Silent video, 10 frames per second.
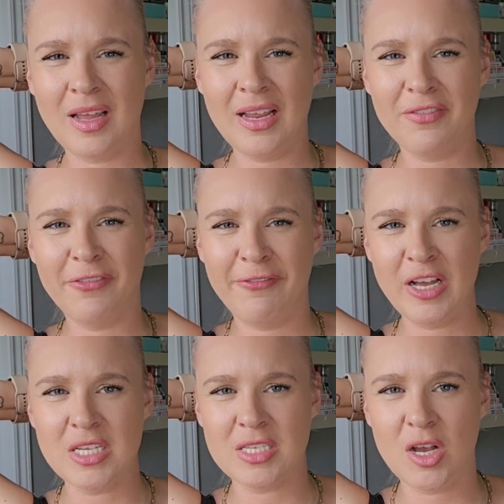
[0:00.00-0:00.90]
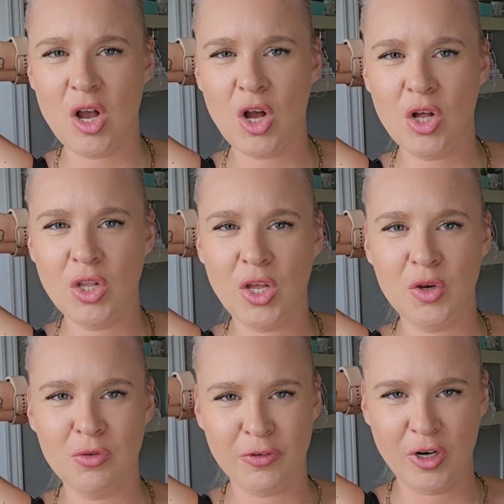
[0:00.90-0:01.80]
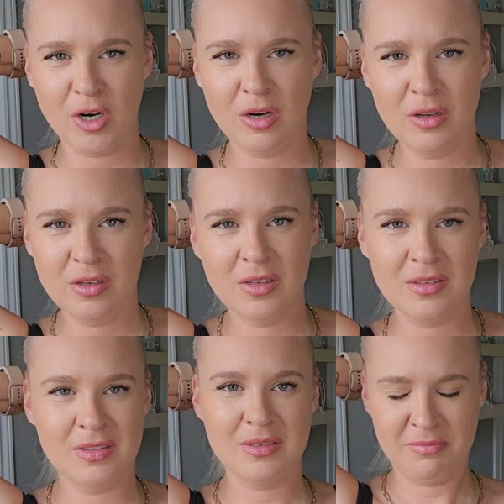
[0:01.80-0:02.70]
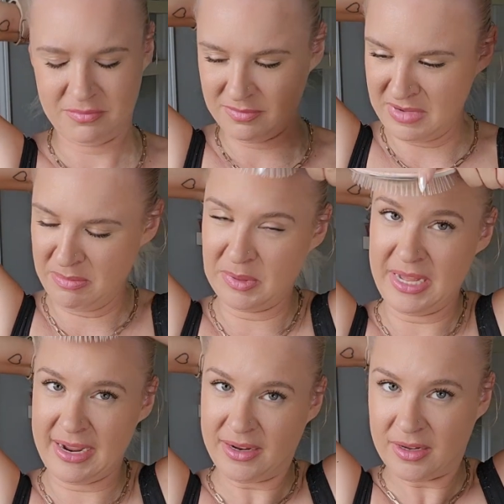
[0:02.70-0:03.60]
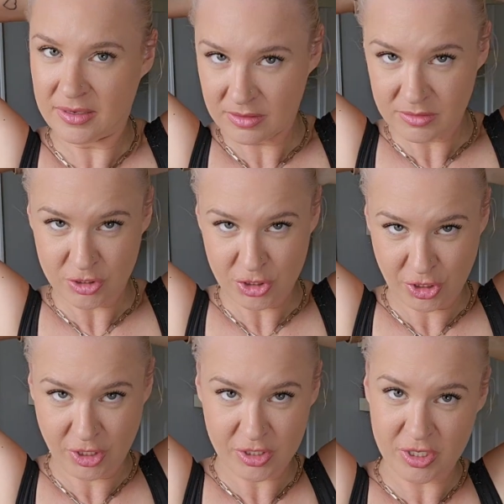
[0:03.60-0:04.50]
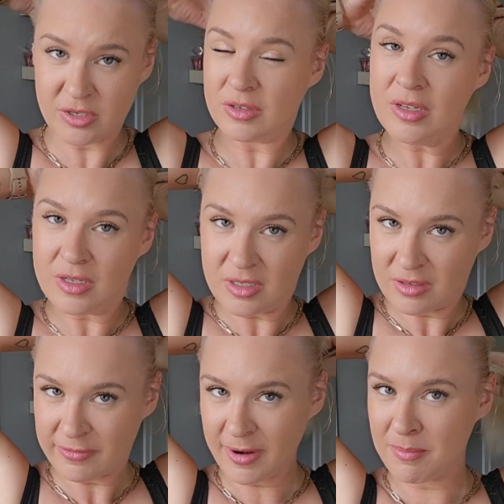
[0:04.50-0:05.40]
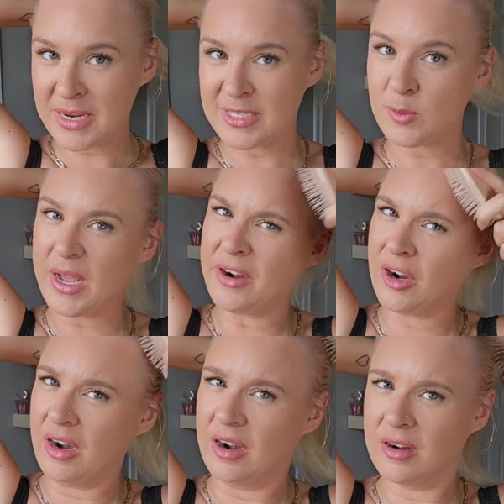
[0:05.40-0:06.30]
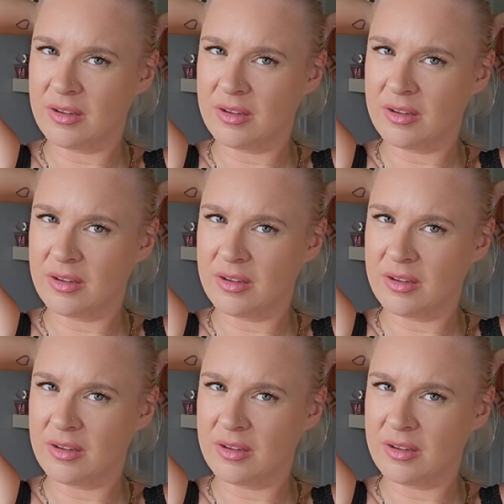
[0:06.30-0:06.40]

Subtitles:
I have fuzz all over my black shirt from my sweater.